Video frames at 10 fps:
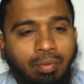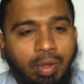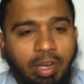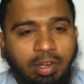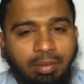
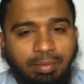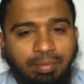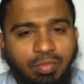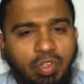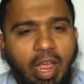fine.
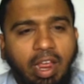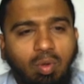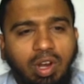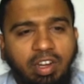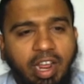So
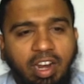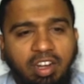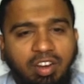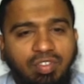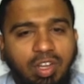Angular
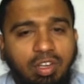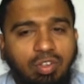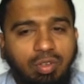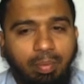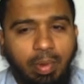directives are
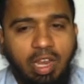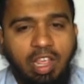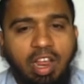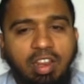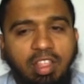
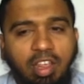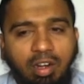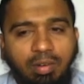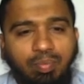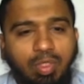many are
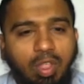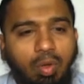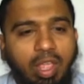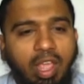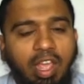there.
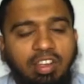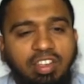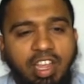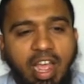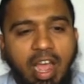okay,
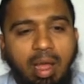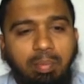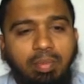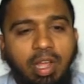ng app,